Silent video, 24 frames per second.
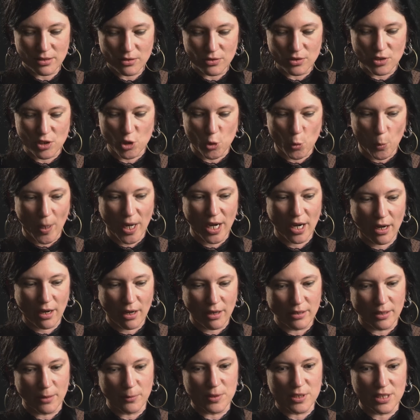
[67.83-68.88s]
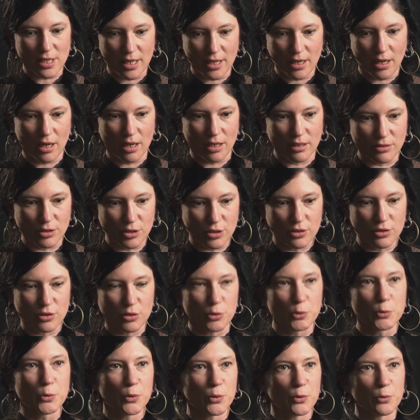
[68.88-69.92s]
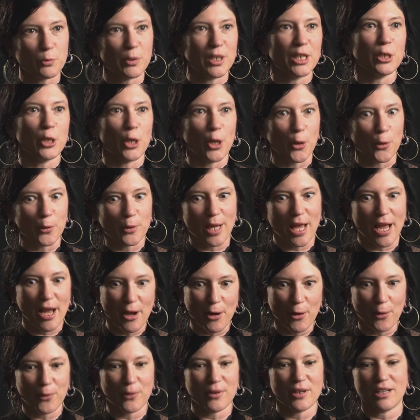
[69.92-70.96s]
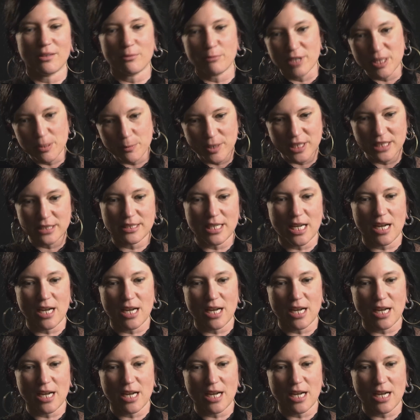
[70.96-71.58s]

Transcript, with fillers: little square that was like our truth window down, and we went